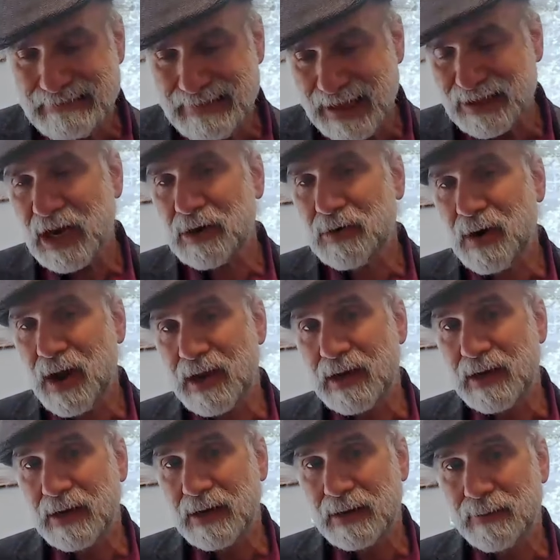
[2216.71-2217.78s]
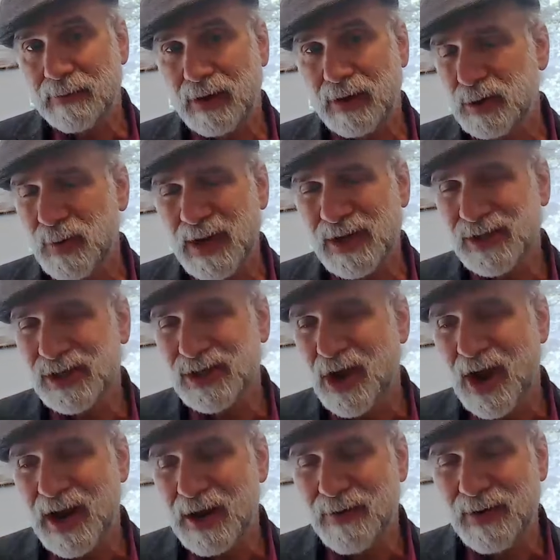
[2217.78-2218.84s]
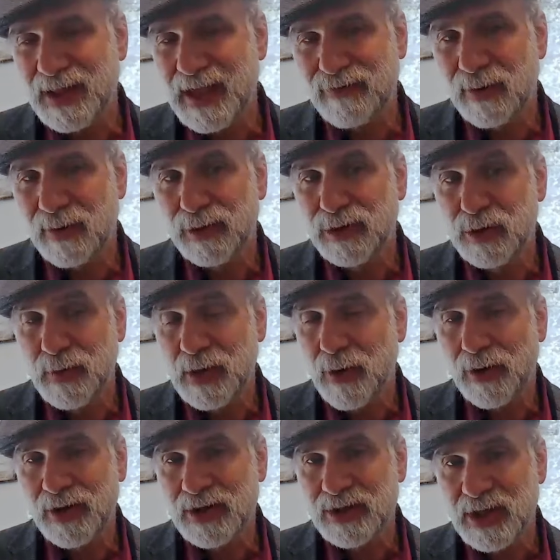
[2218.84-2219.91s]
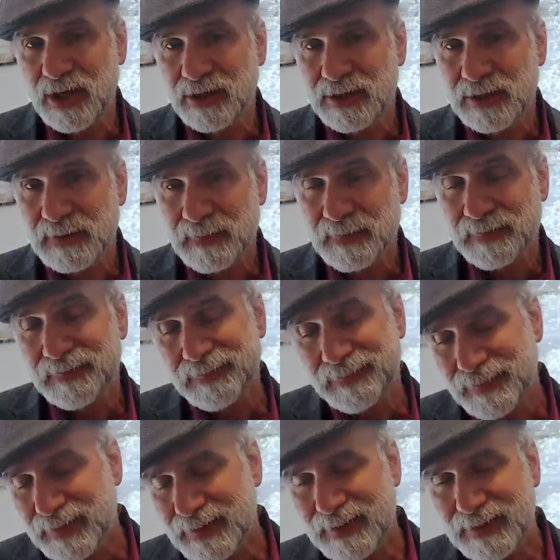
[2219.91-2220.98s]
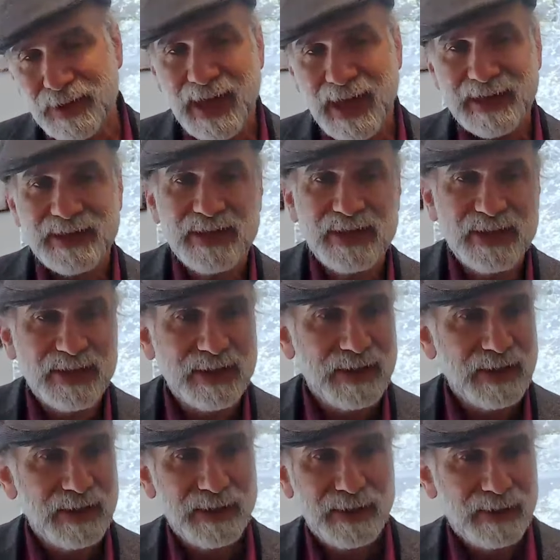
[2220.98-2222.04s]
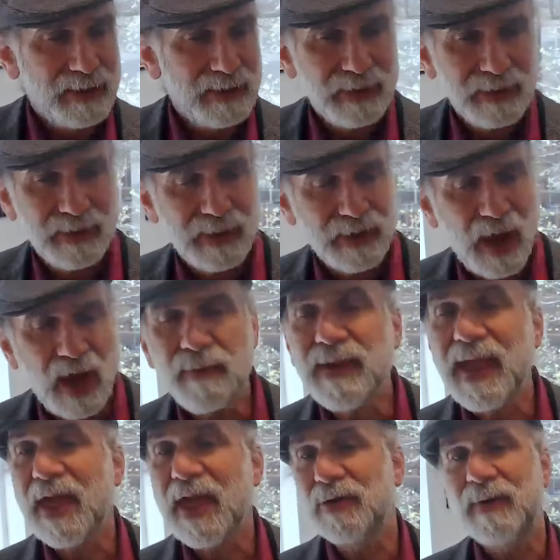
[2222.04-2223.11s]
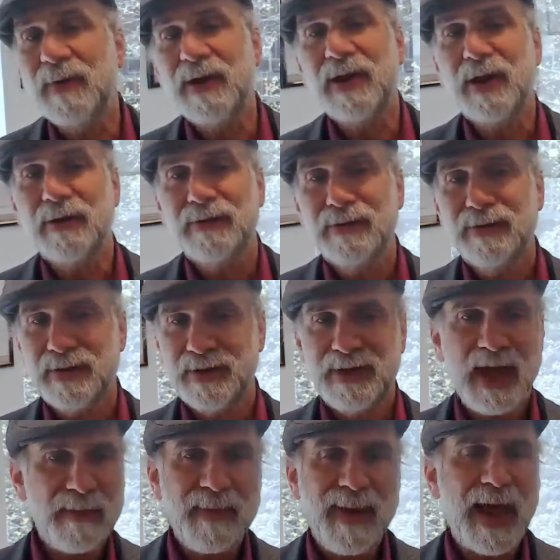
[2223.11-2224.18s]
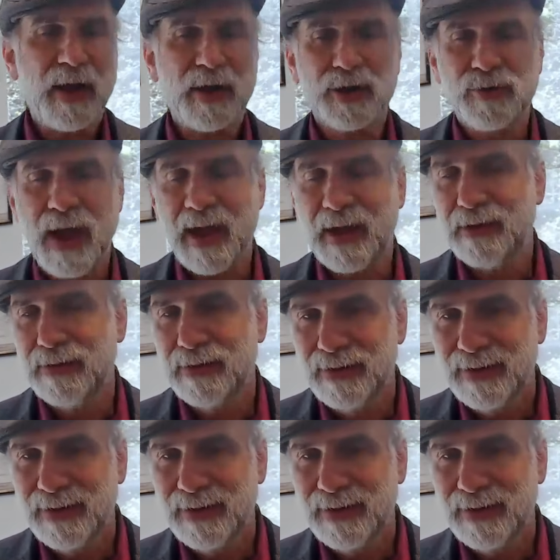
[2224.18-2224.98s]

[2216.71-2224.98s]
that's not great because we as society really have trouble doing all these things. So that's kind of meandered a bit here. Get me back on track.